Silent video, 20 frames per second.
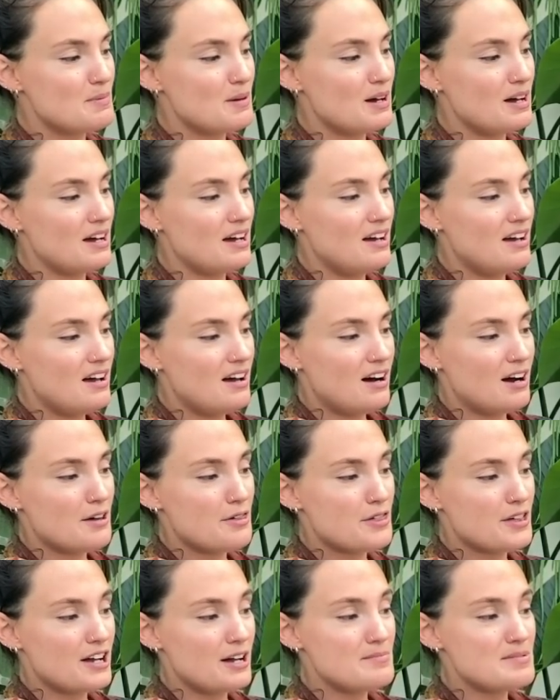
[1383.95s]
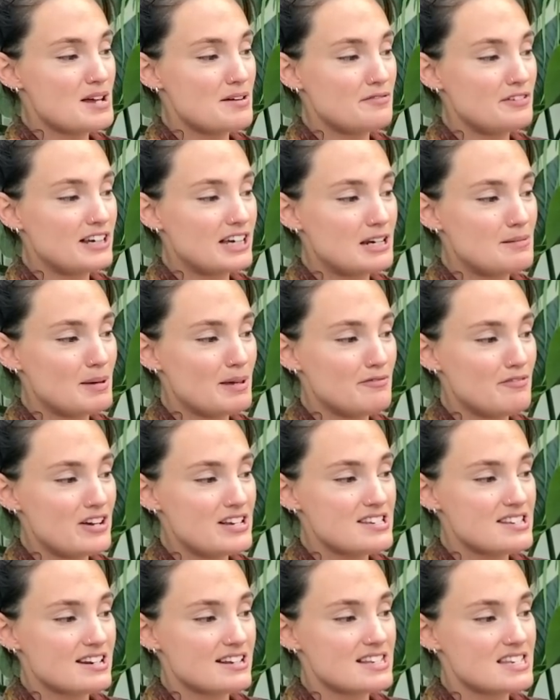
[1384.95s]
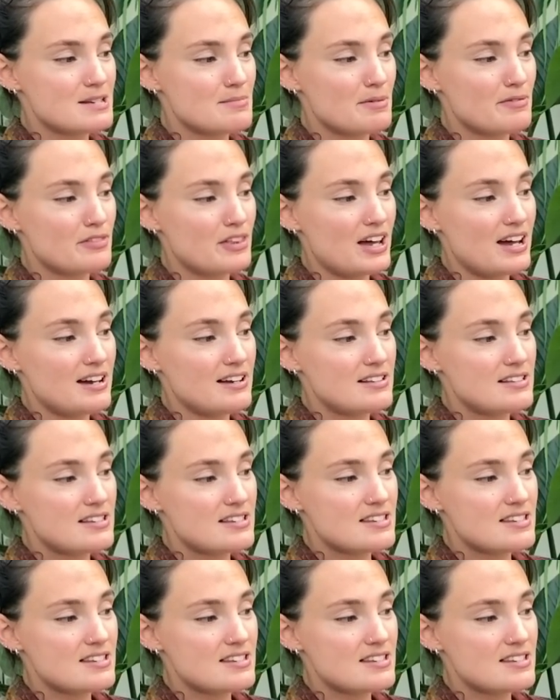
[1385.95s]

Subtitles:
but I think I'm definitely going to be investing in some of that